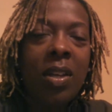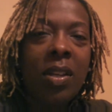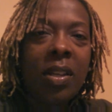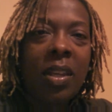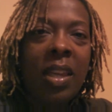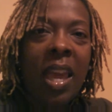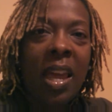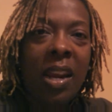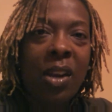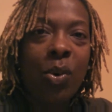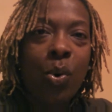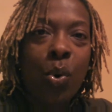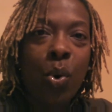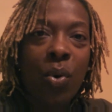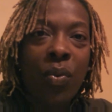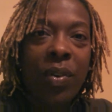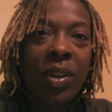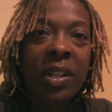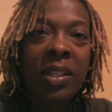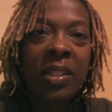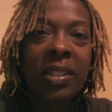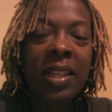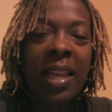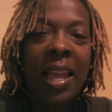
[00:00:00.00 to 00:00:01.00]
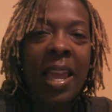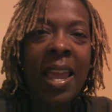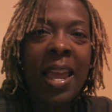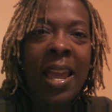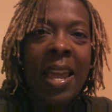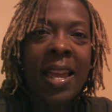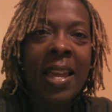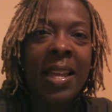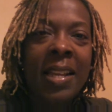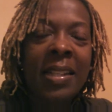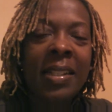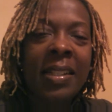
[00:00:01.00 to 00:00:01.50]
categories,
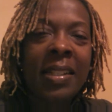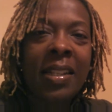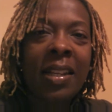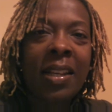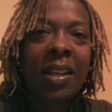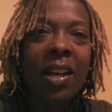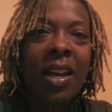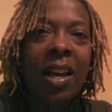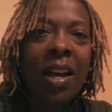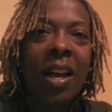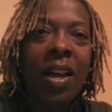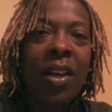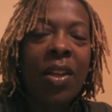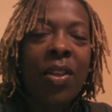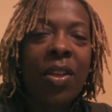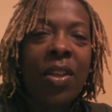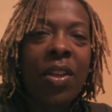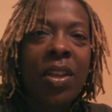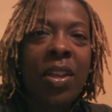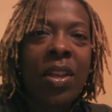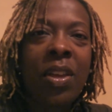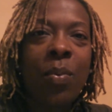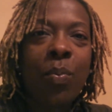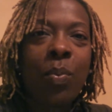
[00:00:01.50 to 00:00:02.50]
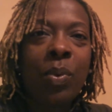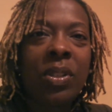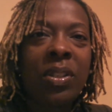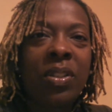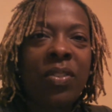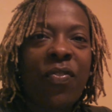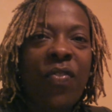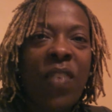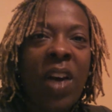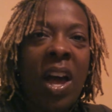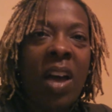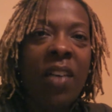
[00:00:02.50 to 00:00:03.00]
and it was the
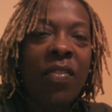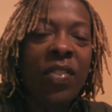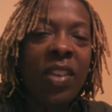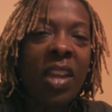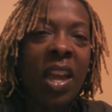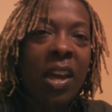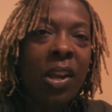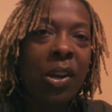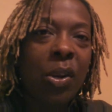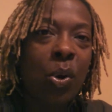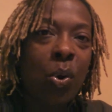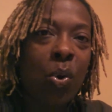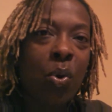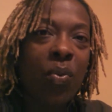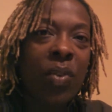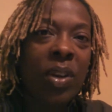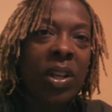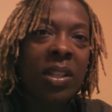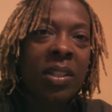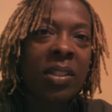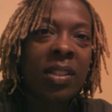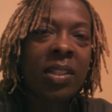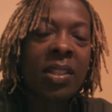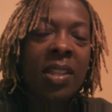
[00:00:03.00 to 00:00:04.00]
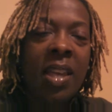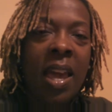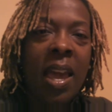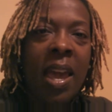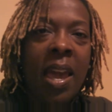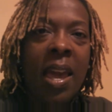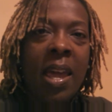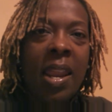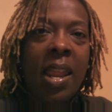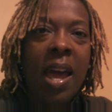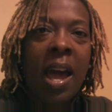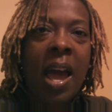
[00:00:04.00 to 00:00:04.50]
5 categories
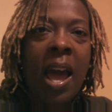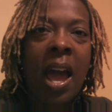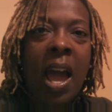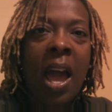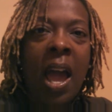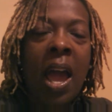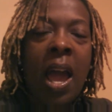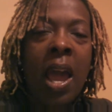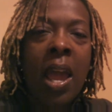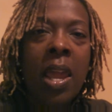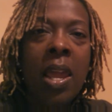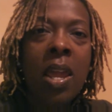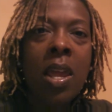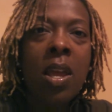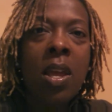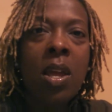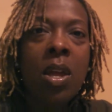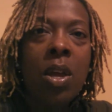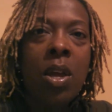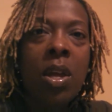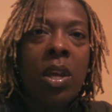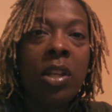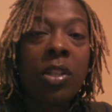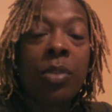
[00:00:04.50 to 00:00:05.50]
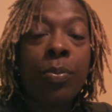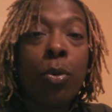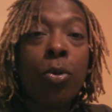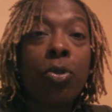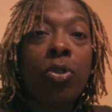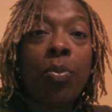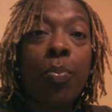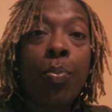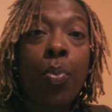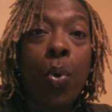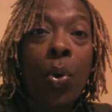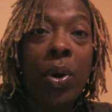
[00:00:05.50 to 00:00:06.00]
that is
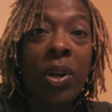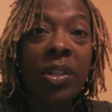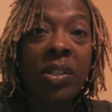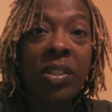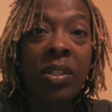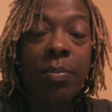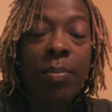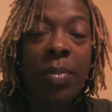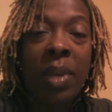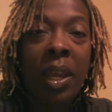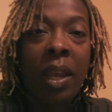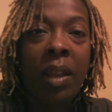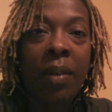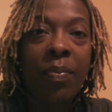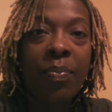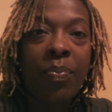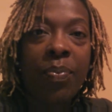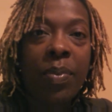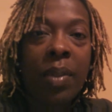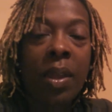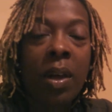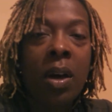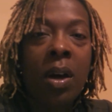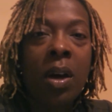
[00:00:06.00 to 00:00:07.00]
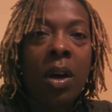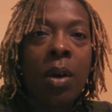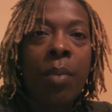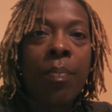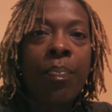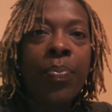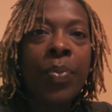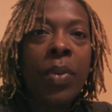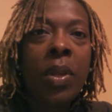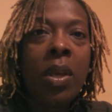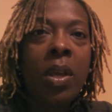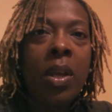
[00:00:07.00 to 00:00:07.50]
most important to me.
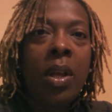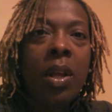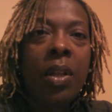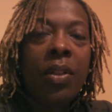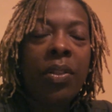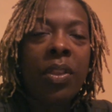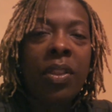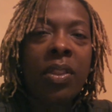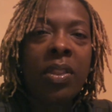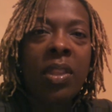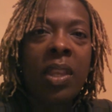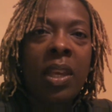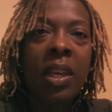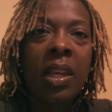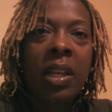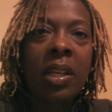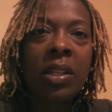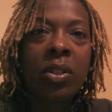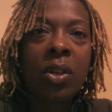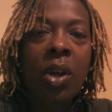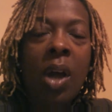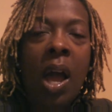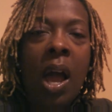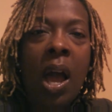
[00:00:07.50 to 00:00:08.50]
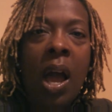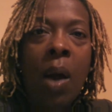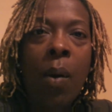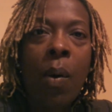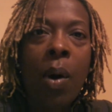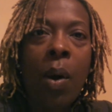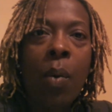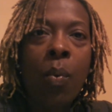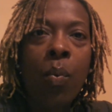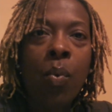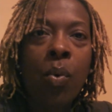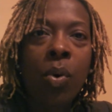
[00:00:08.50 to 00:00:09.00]
The things are how
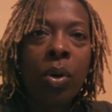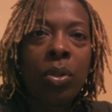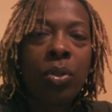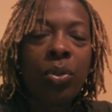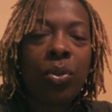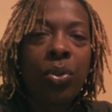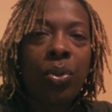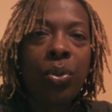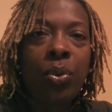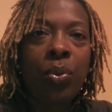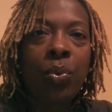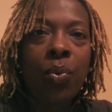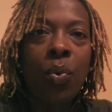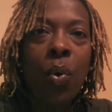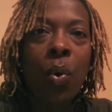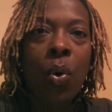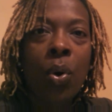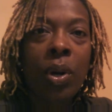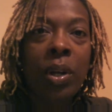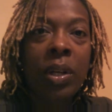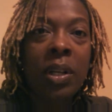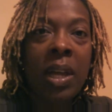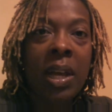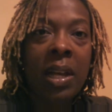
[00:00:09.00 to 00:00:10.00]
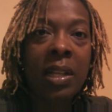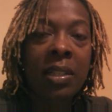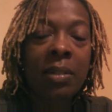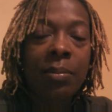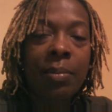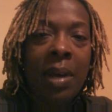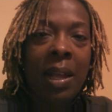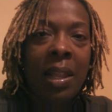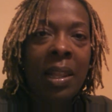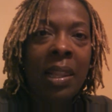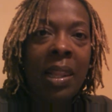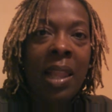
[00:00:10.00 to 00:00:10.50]
I want to organize
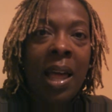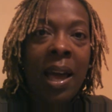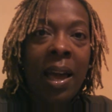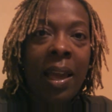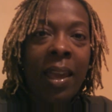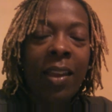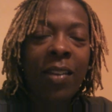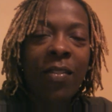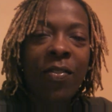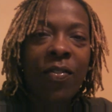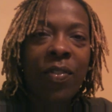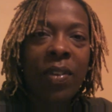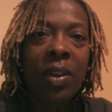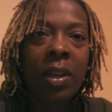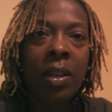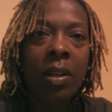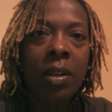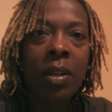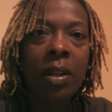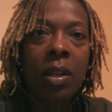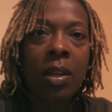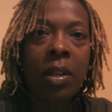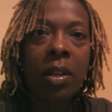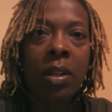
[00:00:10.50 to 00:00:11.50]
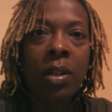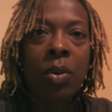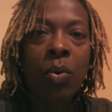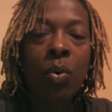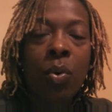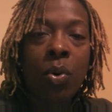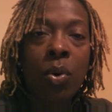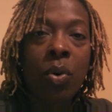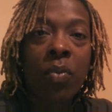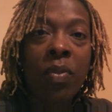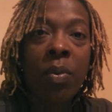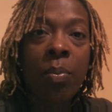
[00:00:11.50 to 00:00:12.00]
my life in
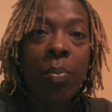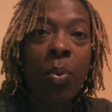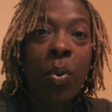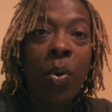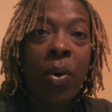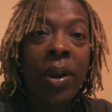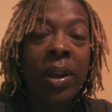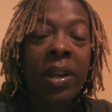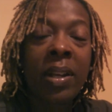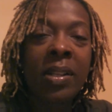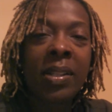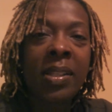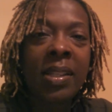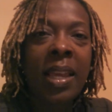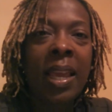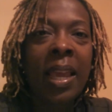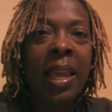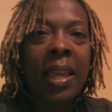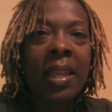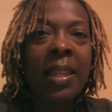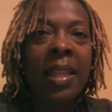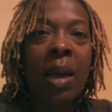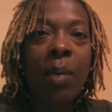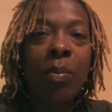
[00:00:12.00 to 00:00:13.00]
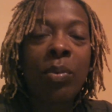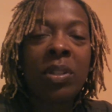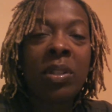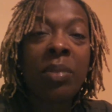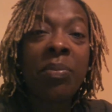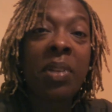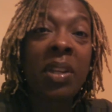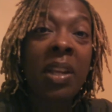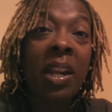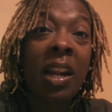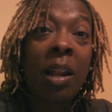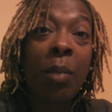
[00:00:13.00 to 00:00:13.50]
order of importance. And that was
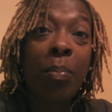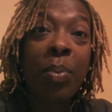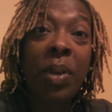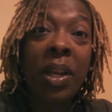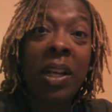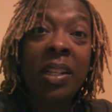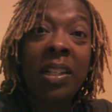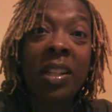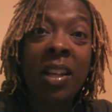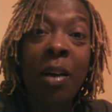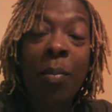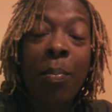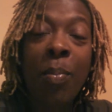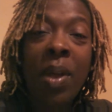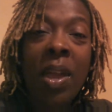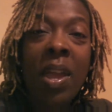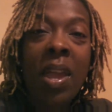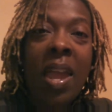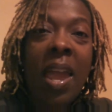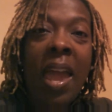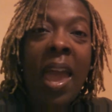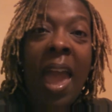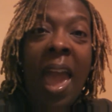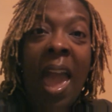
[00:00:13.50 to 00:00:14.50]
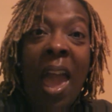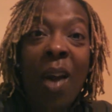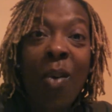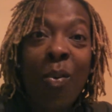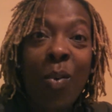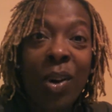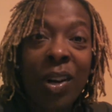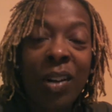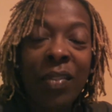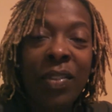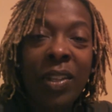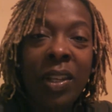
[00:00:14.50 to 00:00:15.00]
something that I picked up at
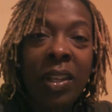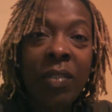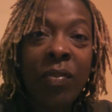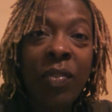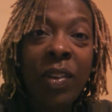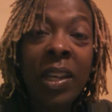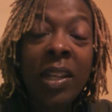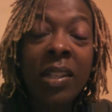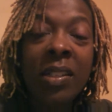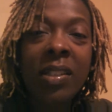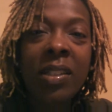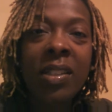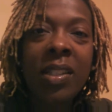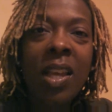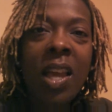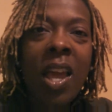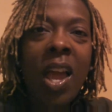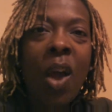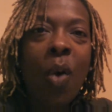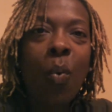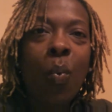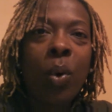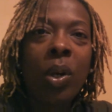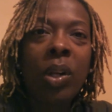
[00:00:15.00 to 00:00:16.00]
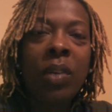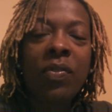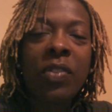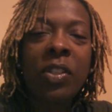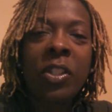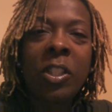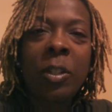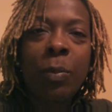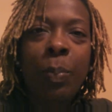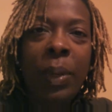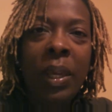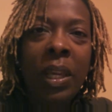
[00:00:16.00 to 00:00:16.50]
one of the events. One of the
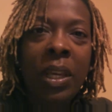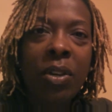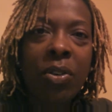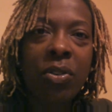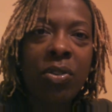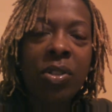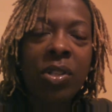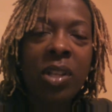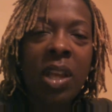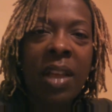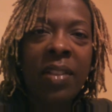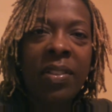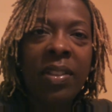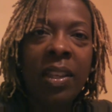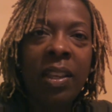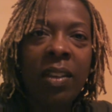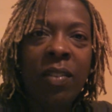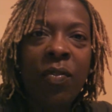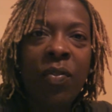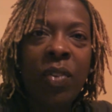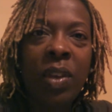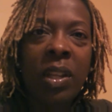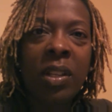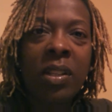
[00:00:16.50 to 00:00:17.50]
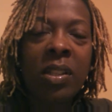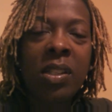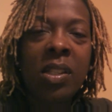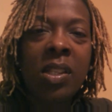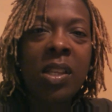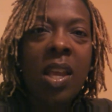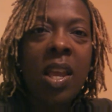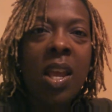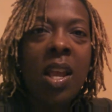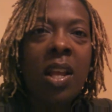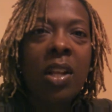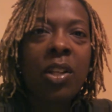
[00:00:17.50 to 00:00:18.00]
speakers at the
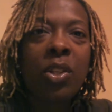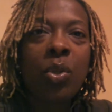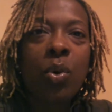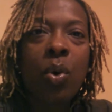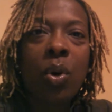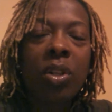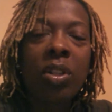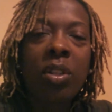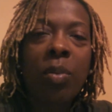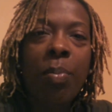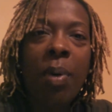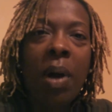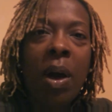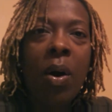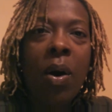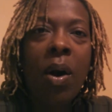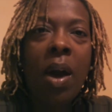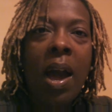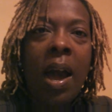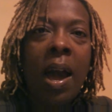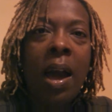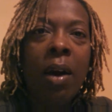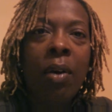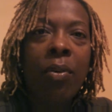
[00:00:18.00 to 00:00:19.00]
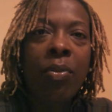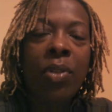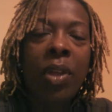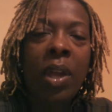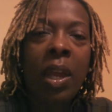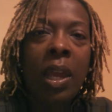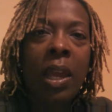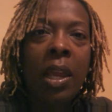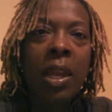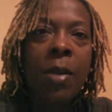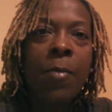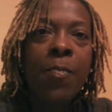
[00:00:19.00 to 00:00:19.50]
events talked about how
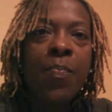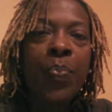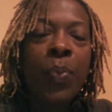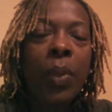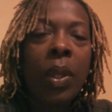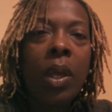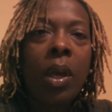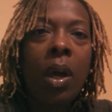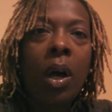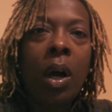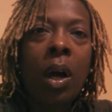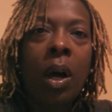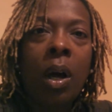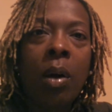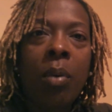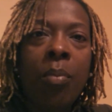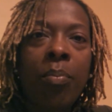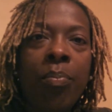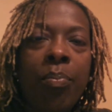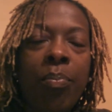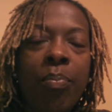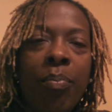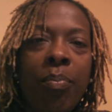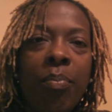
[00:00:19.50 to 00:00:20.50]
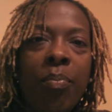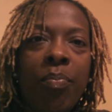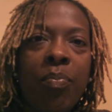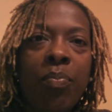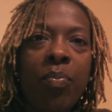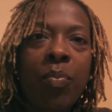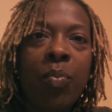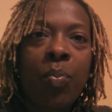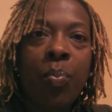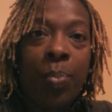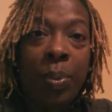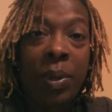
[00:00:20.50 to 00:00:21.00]
they
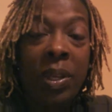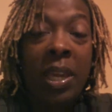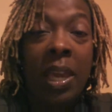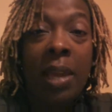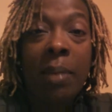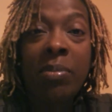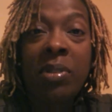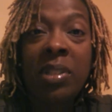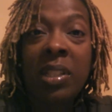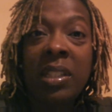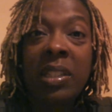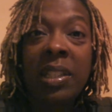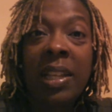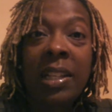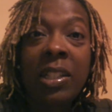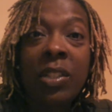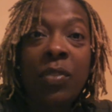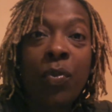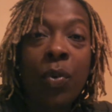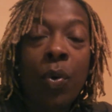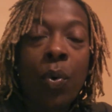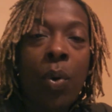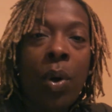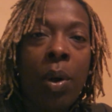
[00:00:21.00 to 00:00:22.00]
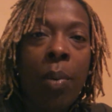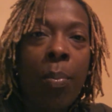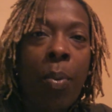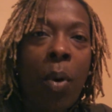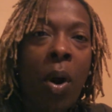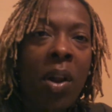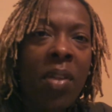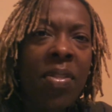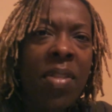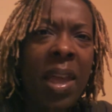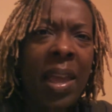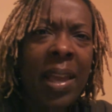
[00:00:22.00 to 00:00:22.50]
became successful, and
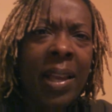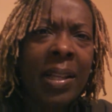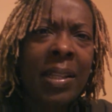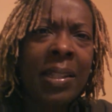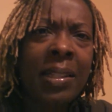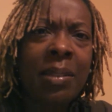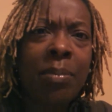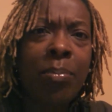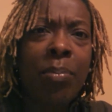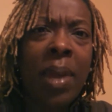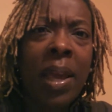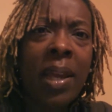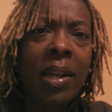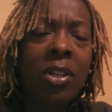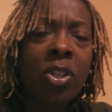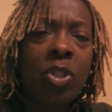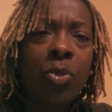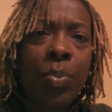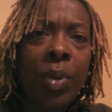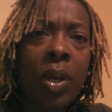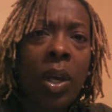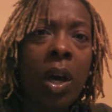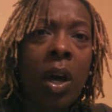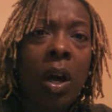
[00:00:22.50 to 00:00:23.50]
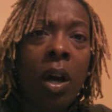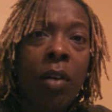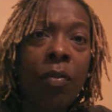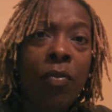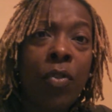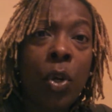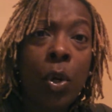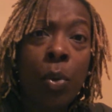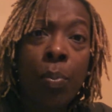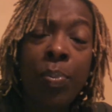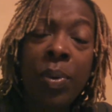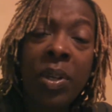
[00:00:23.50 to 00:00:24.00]
part of that is management of
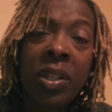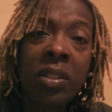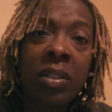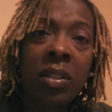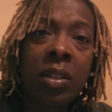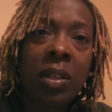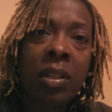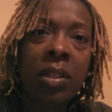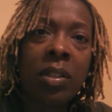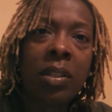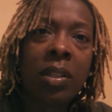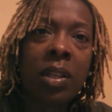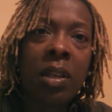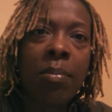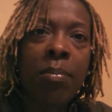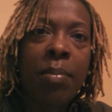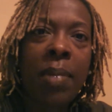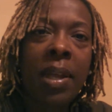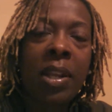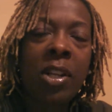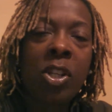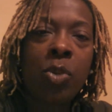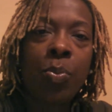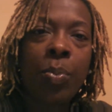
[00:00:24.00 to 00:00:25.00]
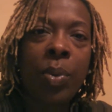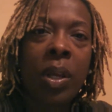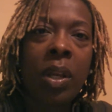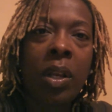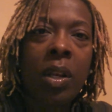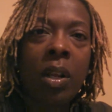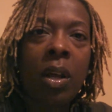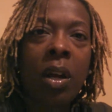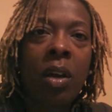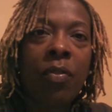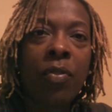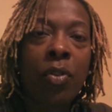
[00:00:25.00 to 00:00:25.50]
your business and management
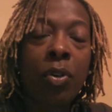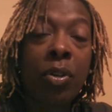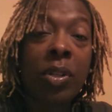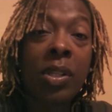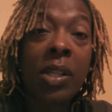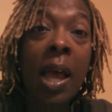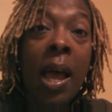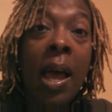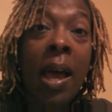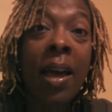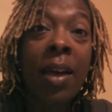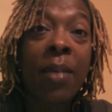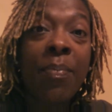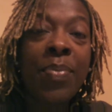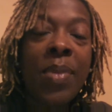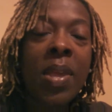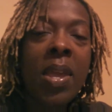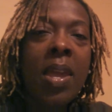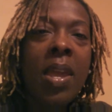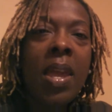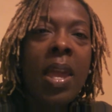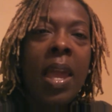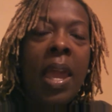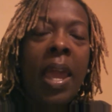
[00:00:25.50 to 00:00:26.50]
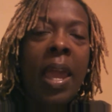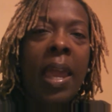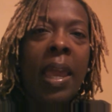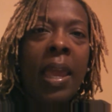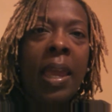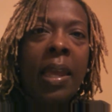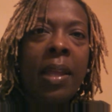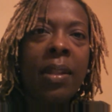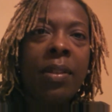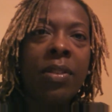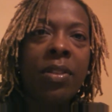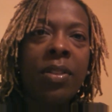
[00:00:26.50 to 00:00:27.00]
of your time,
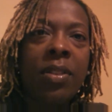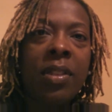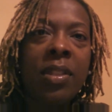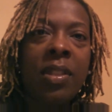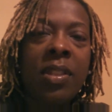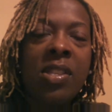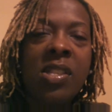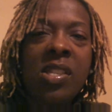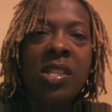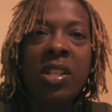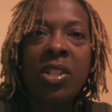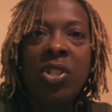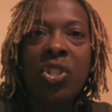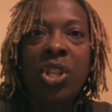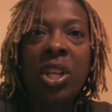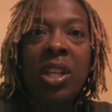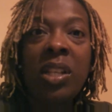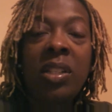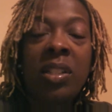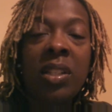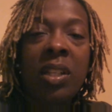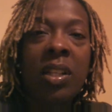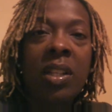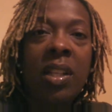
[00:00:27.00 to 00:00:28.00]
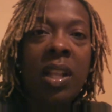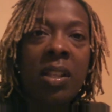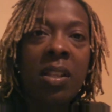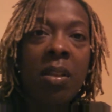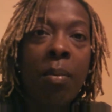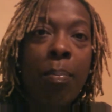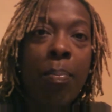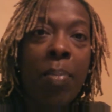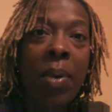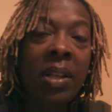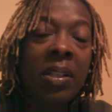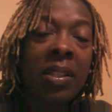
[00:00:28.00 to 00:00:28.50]
and suggested that the
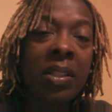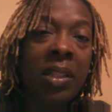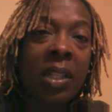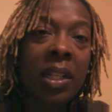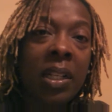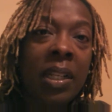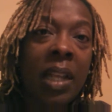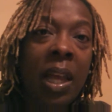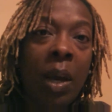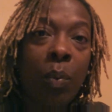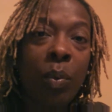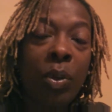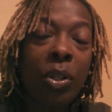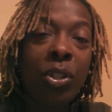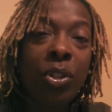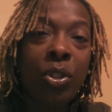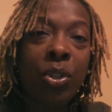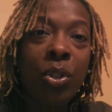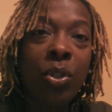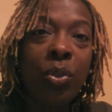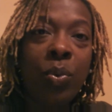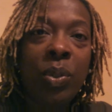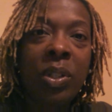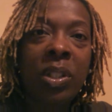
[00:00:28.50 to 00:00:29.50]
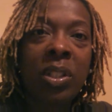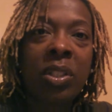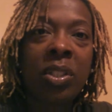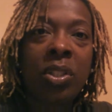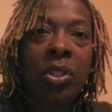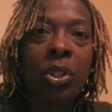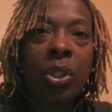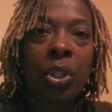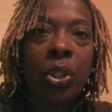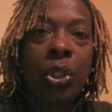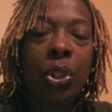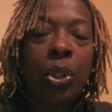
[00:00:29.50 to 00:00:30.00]
best thing that we do
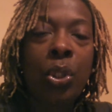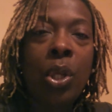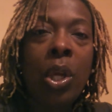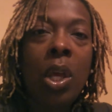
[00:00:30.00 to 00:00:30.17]
should